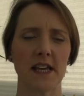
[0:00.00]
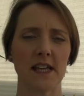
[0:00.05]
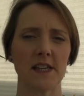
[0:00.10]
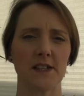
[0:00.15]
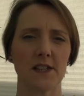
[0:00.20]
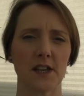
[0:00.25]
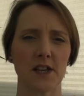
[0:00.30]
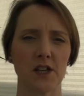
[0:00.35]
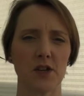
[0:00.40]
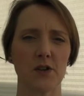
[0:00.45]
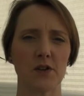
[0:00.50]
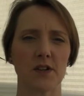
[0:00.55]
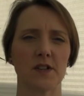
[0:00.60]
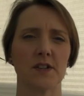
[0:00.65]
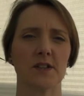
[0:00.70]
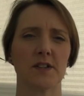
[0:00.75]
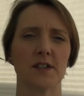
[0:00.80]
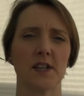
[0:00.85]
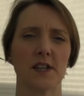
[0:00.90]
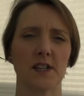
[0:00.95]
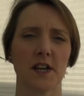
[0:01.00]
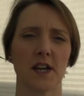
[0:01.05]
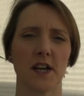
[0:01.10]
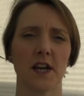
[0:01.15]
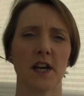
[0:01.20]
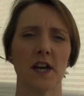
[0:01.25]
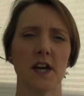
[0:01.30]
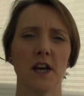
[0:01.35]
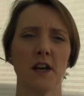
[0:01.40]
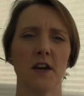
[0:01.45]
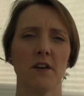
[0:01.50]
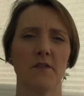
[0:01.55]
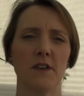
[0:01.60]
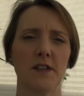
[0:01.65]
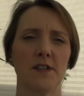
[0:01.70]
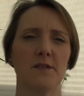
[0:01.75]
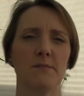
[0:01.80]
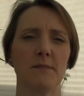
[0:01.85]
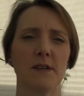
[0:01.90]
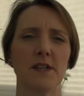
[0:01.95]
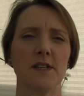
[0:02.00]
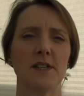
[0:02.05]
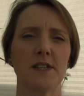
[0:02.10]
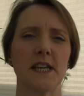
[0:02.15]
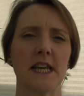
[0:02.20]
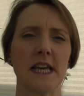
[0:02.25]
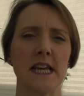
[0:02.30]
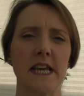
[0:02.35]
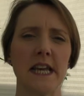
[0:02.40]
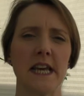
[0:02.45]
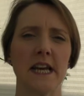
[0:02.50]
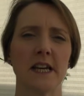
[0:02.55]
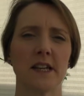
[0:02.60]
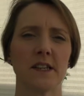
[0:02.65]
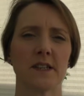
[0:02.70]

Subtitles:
is that you consider vitamin D